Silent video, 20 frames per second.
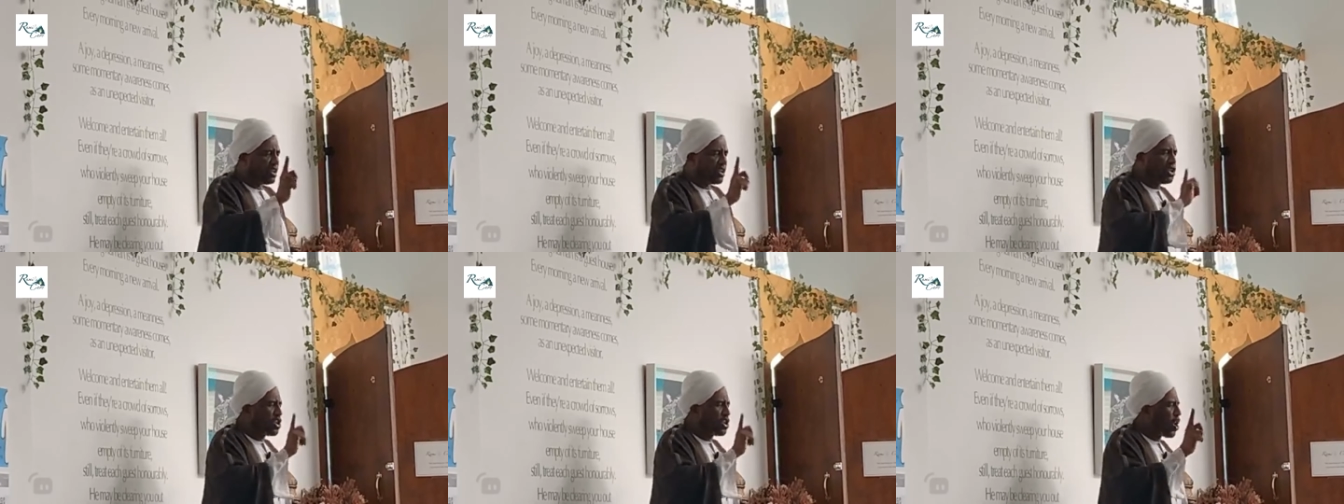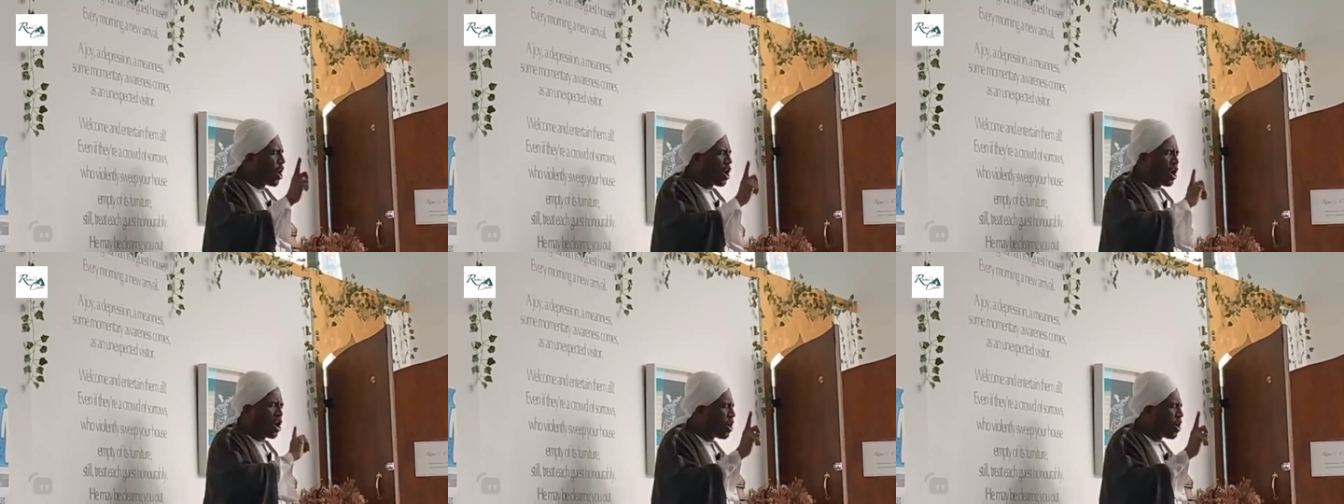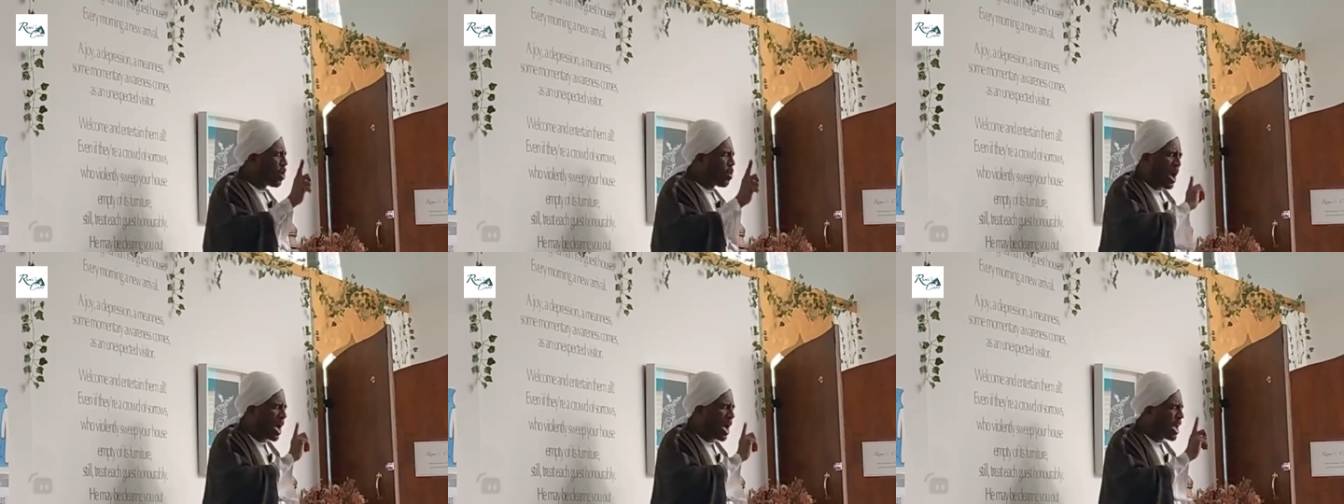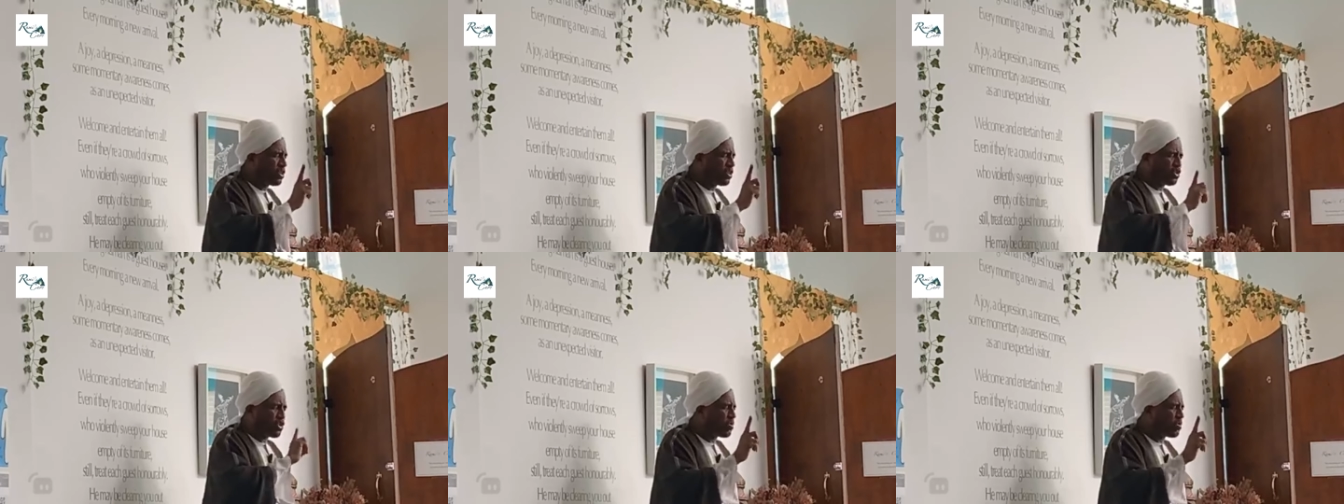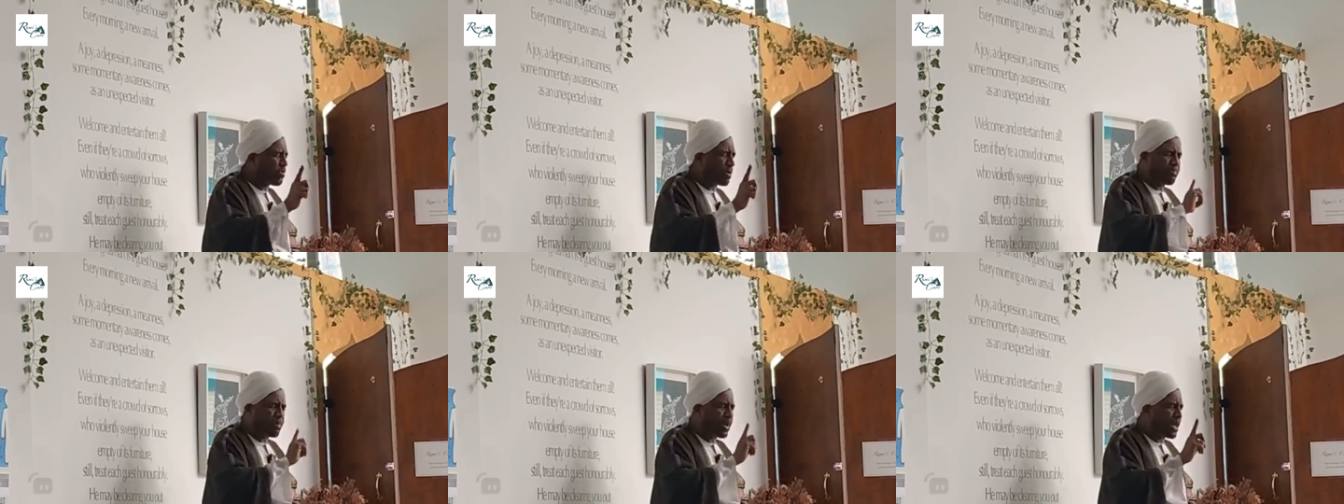no wise
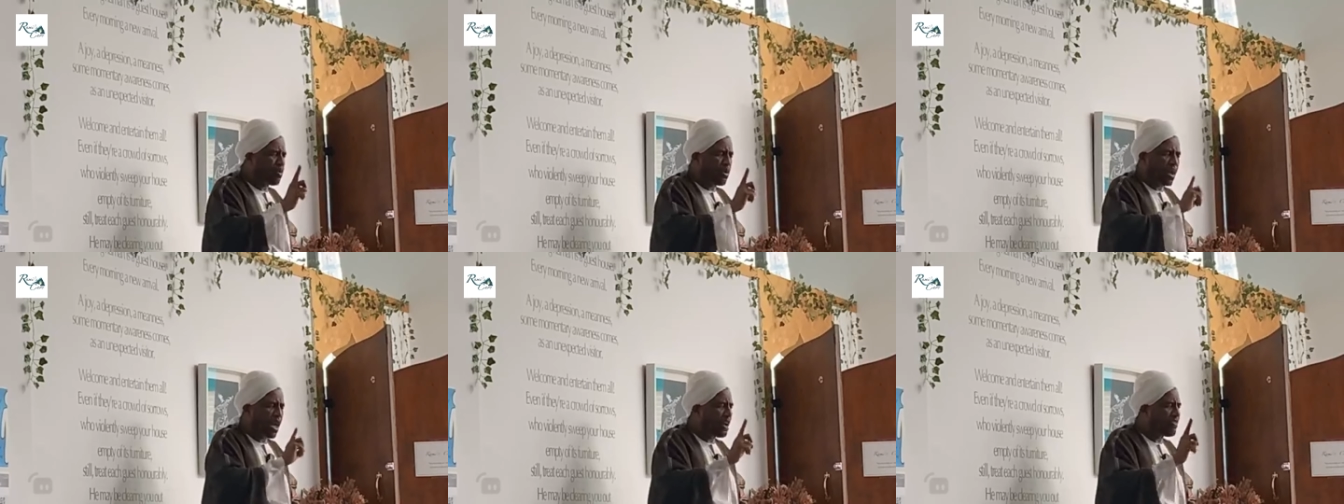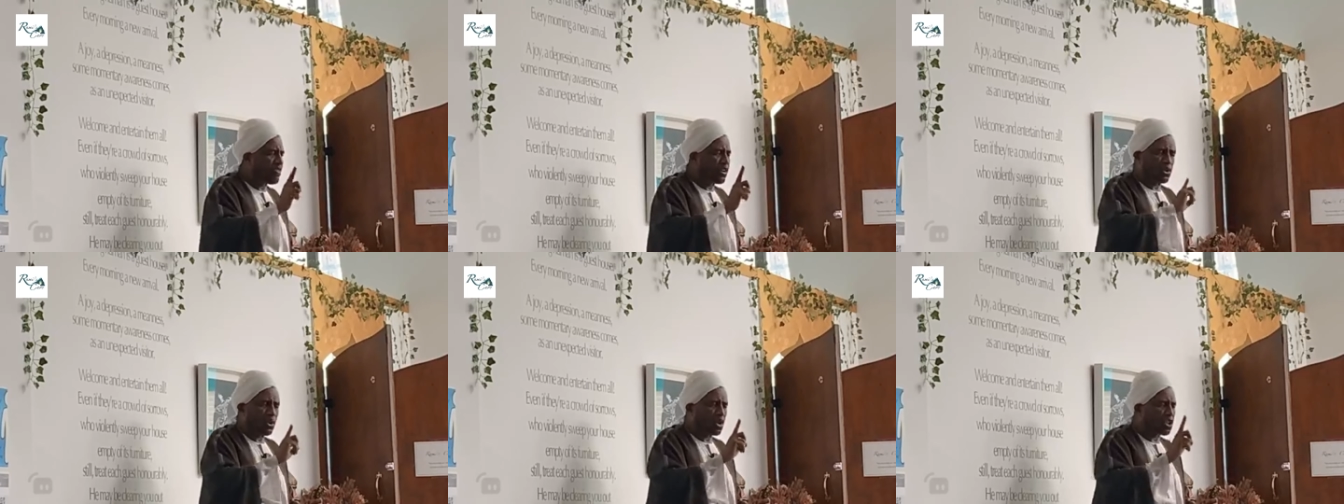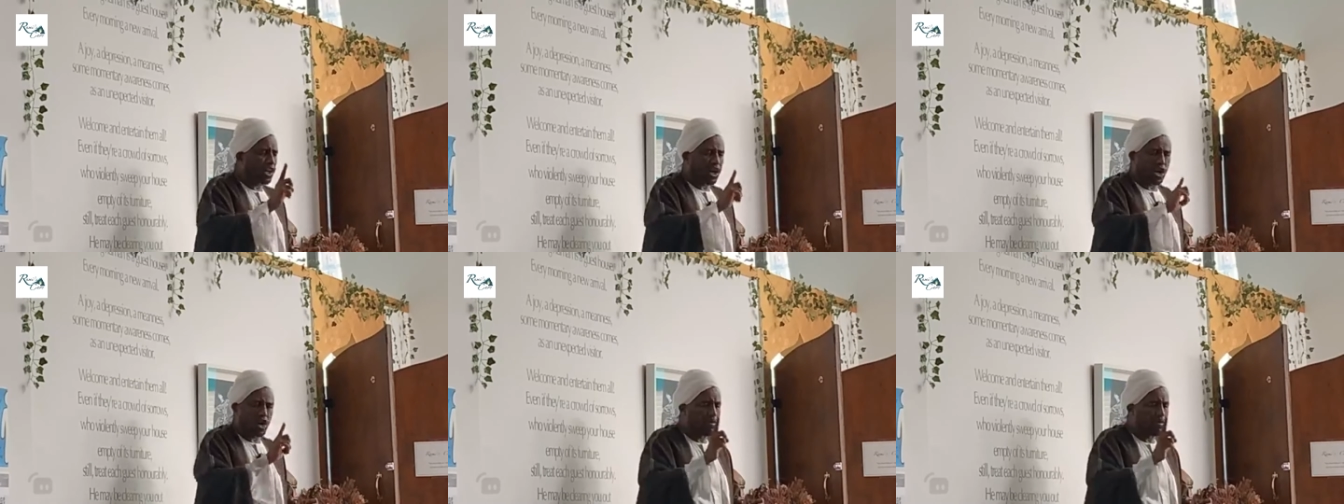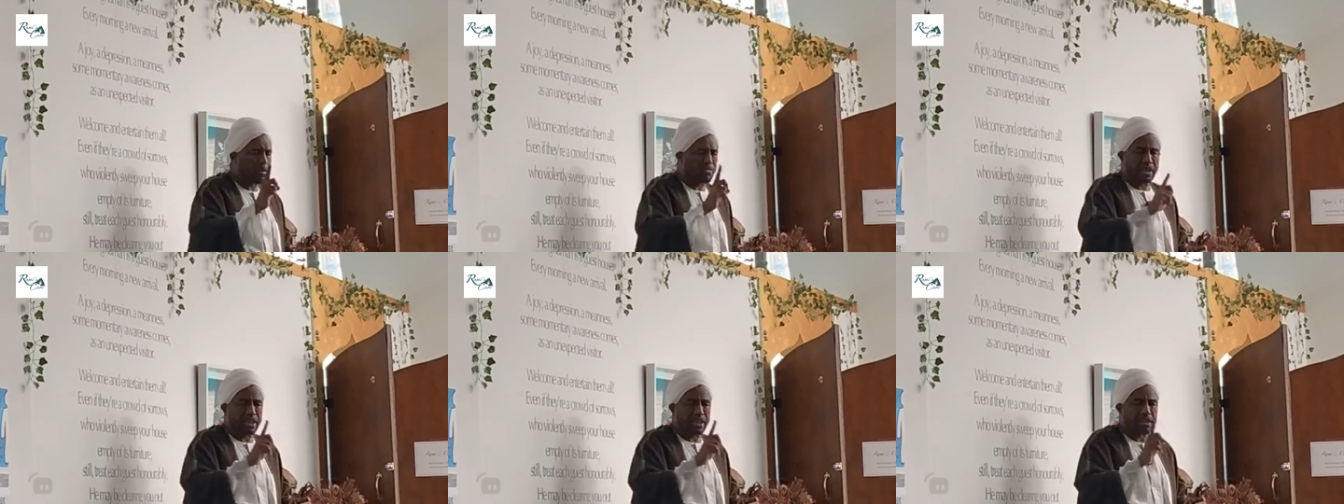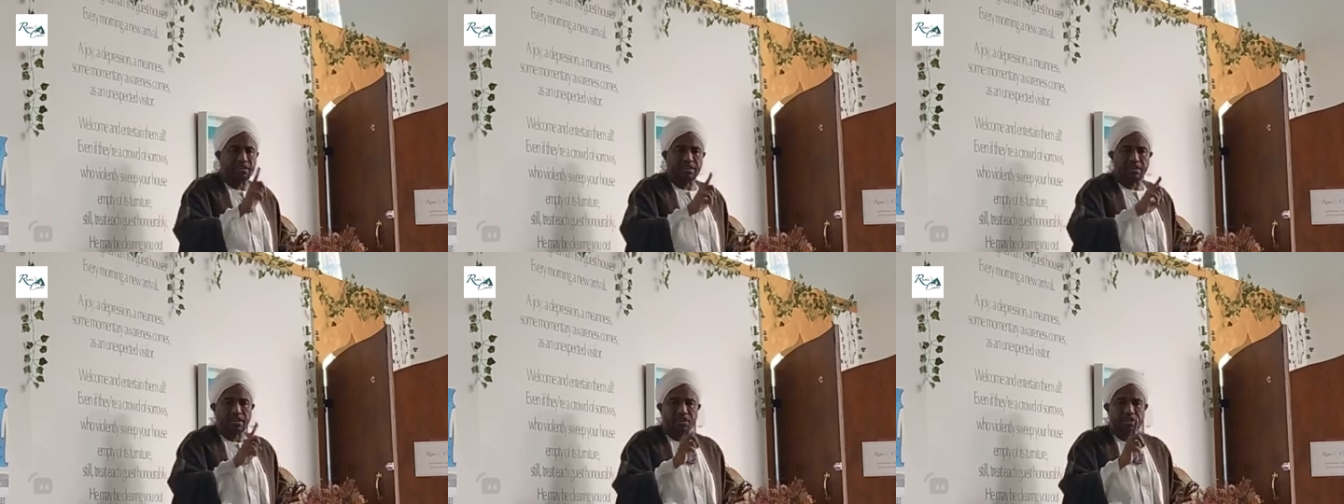human being will ever torture a human
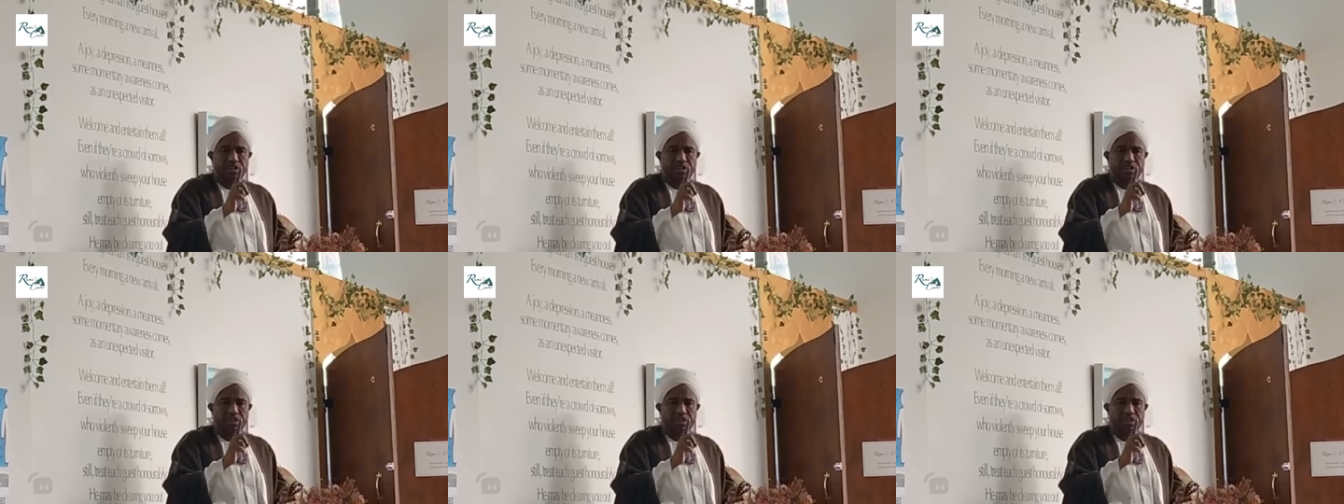being.